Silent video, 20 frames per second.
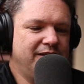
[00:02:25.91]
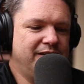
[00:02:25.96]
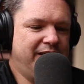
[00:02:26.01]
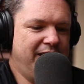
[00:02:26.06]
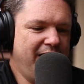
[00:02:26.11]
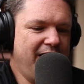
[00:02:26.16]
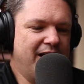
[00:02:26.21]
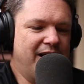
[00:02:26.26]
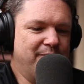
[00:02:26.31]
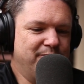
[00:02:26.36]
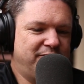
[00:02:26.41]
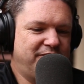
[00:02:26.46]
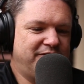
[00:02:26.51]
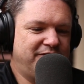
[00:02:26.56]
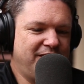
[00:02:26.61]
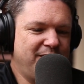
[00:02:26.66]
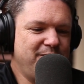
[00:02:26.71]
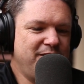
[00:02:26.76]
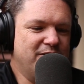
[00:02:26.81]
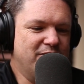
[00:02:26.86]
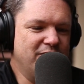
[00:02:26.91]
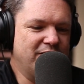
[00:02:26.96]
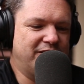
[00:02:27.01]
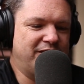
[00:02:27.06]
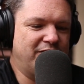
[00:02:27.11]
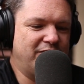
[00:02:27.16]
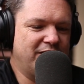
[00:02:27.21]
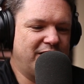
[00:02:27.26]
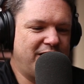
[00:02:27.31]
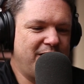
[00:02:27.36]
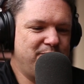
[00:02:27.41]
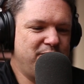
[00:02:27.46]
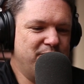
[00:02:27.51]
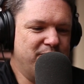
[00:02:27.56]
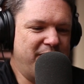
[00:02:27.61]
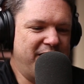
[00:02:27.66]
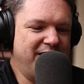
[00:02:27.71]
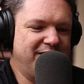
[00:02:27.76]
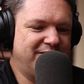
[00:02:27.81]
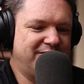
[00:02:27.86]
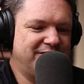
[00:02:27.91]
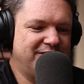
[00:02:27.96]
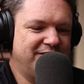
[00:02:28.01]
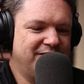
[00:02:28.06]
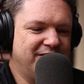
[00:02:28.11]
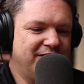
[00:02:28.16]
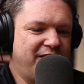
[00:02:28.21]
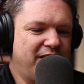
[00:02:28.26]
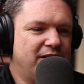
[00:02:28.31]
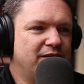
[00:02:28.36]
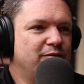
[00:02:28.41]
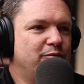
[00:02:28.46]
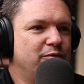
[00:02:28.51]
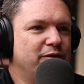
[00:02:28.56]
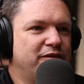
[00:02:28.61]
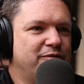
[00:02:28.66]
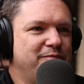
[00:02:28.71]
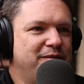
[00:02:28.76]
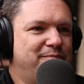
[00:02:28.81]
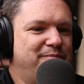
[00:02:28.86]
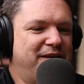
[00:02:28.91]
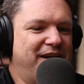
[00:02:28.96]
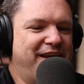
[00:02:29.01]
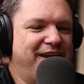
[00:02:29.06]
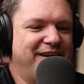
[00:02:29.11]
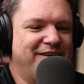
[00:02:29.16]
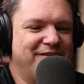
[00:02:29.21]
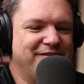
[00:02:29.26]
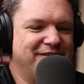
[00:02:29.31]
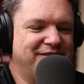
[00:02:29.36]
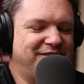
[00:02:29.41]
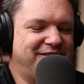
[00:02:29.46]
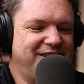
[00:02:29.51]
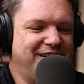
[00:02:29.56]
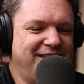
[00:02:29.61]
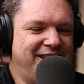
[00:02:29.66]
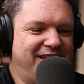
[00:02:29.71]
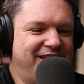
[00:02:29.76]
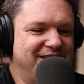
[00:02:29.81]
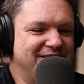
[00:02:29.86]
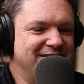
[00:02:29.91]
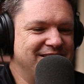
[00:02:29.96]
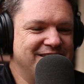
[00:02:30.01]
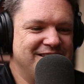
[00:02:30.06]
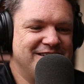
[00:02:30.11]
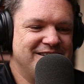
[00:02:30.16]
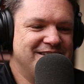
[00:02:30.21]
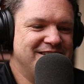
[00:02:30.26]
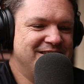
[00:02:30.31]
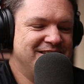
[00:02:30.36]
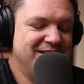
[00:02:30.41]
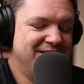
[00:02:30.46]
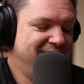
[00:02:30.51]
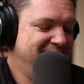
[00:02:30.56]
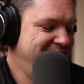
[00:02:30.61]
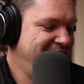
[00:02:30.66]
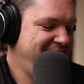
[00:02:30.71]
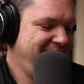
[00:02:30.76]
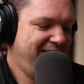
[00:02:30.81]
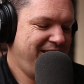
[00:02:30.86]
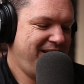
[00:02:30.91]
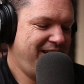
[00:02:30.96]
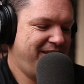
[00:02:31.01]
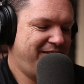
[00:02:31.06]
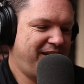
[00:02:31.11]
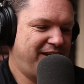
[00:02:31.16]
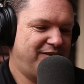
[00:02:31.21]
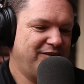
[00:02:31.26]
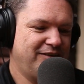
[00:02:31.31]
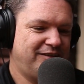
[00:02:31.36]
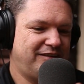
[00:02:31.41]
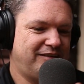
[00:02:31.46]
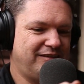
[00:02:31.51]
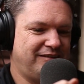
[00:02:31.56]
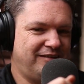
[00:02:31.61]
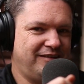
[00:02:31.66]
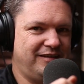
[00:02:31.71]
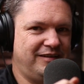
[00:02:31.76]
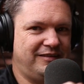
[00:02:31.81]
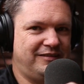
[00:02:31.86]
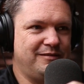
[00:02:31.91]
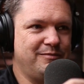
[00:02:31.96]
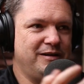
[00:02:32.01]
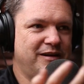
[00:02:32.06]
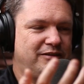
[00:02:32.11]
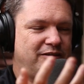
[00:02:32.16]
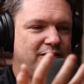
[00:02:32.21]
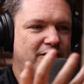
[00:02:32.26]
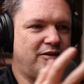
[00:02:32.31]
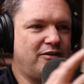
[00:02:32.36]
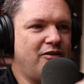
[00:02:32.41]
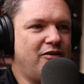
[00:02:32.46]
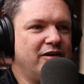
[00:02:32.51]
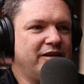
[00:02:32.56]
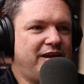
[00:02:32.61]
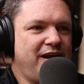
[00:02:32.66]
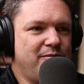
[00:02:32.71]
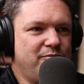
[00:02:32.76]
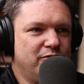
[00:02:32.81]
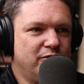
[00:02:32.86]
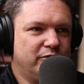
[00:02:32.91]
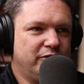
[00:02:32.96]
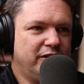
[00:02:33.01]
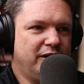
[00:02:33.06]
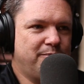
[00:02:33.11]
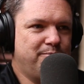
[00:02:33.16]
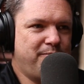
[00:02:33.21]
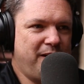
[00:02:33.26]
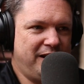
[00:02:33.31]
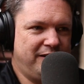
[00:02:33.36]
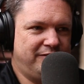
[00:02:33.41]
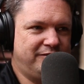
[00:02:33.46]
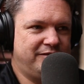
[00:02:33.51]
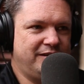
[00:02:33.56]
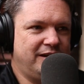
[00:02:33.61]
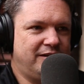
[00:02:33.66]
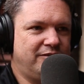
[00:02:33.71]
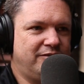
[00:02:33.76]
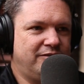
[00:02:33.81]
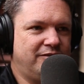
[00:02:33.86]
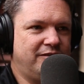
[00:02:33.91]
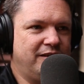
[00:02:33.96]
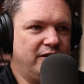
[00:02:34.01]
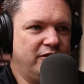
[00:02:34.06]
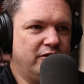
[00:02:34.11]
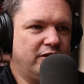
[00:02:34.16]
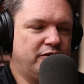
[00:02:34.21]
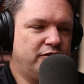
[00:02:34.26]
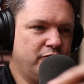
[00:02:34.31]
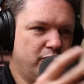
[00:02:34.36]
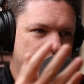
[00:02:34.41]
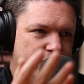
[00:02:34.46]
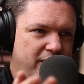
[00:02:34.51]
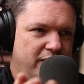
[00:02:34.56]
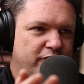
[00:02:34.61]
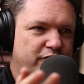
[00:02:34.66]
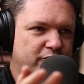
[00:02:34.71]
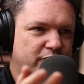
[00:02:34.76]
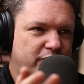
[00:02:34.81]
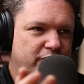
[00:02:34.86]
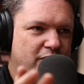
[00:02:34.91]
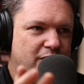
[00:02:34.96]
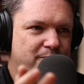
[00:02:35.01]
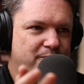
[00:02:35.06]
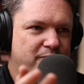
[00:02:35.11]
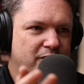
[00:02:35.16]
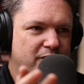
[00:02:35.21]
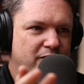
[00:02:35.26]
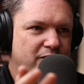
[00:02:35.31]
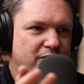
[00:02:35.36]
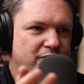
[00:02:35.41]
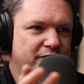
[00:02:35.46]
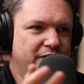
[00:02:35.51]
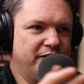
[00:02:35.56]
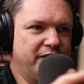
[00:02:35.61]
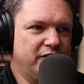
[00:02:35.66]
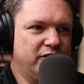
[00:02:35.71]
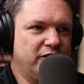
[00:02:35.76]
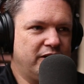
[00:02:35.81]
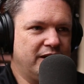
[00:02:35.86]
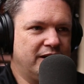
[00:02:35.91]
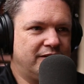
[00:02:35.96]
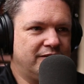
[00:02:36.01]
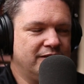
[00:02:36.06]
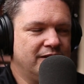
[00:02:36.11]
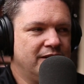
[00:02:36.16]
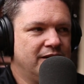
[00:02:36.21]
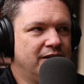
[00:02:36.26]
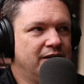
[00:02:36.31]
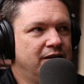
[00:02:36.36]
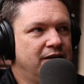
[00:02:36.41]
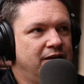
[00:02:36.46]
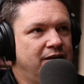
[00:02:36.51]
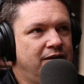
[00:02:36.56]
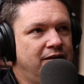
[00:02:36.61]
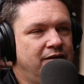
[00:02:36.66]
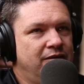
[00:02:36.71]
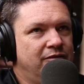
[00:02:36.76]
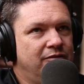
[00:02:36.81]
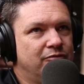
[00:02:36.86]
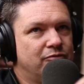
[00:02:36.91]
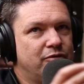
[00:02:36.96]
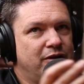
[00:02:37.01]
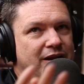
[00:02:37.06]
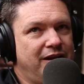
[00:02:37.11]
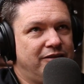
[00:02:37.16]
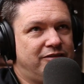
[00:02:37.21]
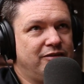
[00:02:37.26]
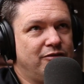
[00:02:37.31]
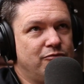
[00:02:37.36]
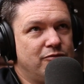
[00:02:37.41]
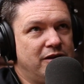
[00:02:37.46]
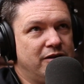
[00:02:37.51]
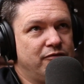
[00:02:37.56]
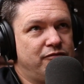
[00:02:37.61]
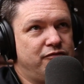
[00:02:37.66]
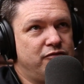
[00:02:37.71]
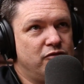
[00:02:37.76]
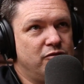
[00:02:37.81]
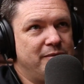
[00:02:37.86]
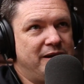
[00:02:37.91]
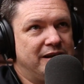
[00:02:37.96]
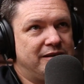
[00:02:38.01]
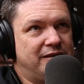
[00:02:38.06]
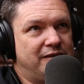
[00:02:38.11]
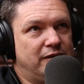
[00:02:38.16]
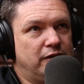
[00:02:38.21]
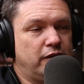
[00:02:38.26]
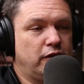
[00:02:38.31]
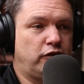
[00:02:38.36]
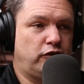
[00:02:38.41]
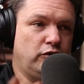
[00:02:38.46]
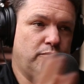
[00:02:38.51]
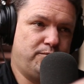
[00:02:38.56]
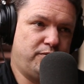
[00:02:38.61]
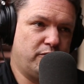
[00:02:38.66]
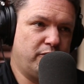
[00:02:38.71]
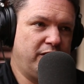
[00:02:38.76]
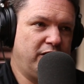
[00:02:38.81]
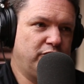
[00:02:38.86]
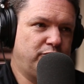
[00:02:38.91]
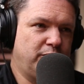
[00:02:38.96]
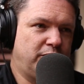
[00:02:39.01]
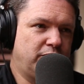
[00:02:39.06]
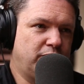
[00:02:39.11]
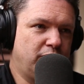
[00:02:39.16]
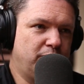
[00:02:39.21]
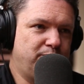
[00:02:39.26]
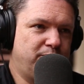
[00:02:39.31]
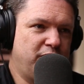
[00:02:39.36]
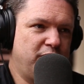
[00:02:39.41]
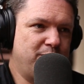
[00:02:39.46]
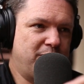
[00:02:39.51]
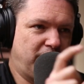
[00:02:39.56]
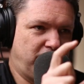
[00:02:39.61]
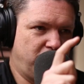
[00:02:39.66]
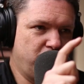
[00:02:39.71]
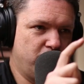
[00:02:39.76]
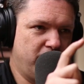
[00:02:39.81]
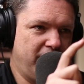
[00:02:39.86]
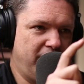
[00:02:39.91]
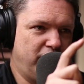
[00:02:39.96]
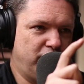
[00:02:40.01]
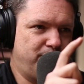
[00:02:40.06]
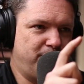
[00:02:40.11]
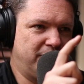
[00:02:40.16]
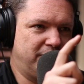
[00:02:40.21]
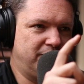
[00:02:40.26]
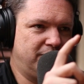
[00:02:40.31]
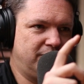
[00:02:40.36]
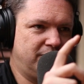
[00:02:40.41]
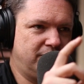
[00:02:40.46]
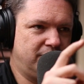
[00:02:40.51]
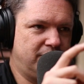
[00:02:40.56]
yeah, I'm semi-hooked. I've got a couple mates that are with me playing on this thing. And, yeah, they do it similar to the card game world. You get base sets, then you get the rares on top of, and then you get rares in one format, and then the super rares, which are pretty much the rares, but